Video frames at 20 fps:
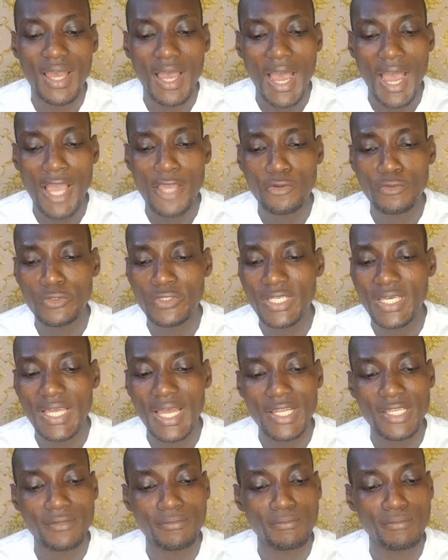How you go to
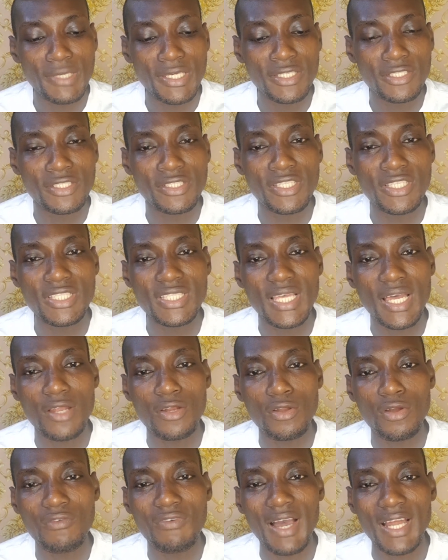make this
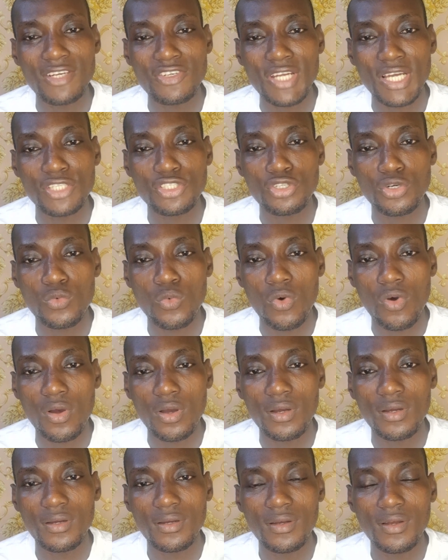love attraction
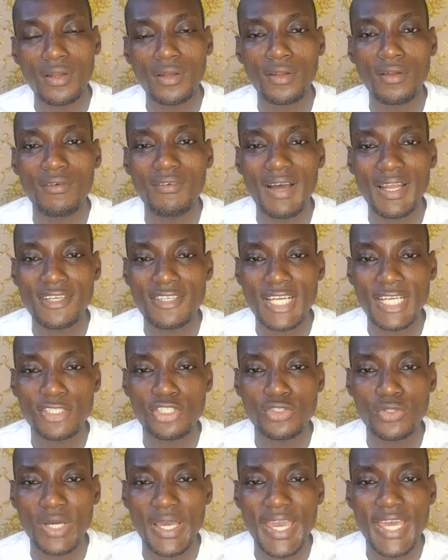work? Love
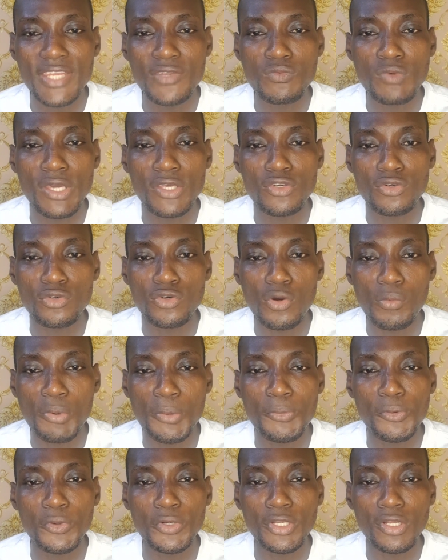attraction. Anywhere you go,
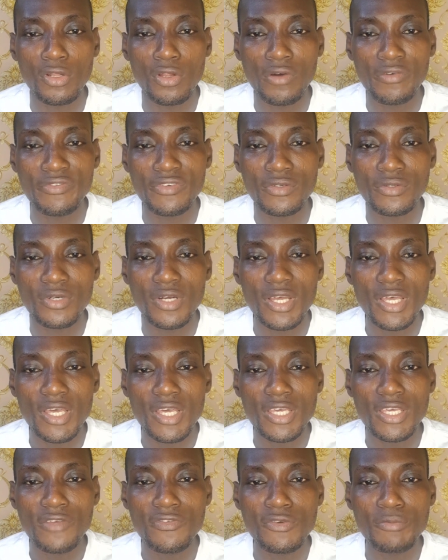people will love you.
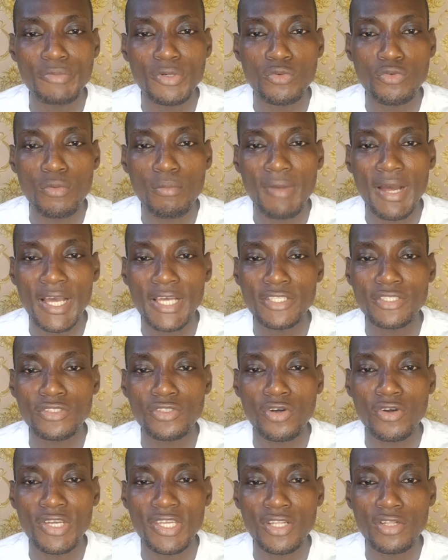If you be a woman,
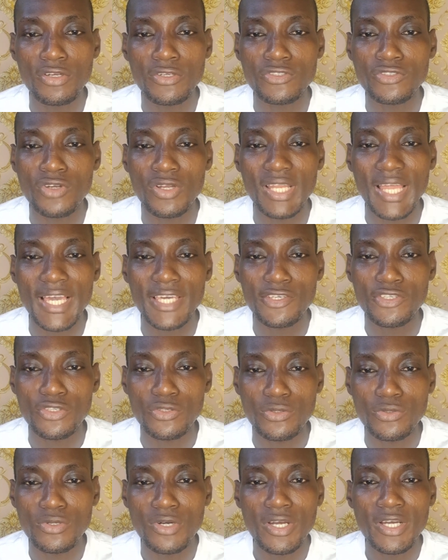your in-laws not like
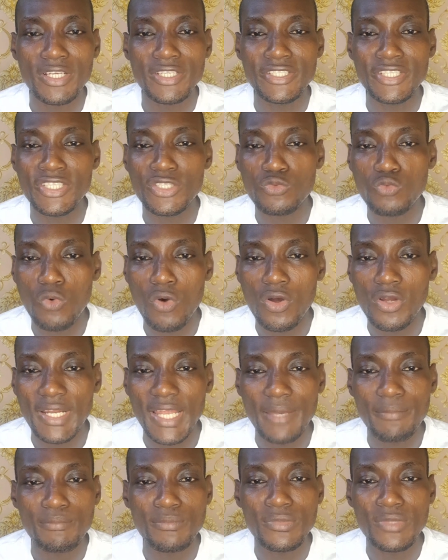you, this work
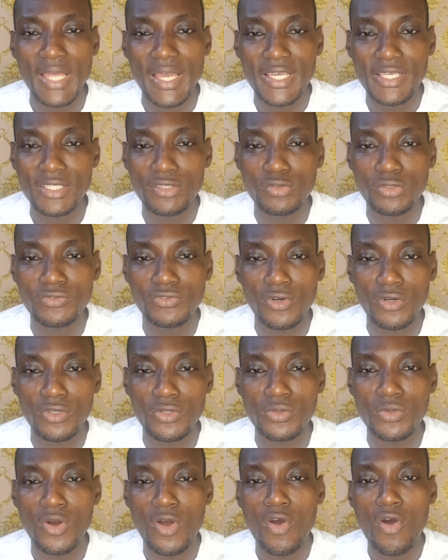not good for
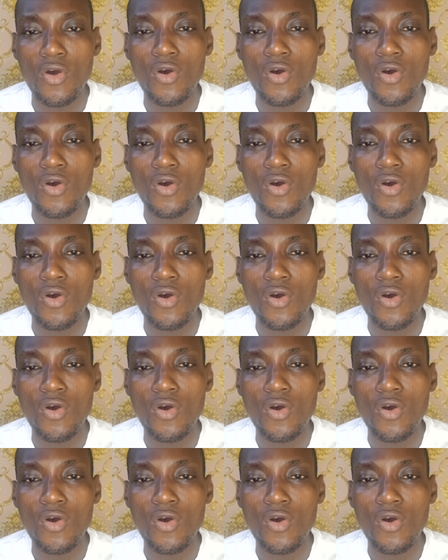you.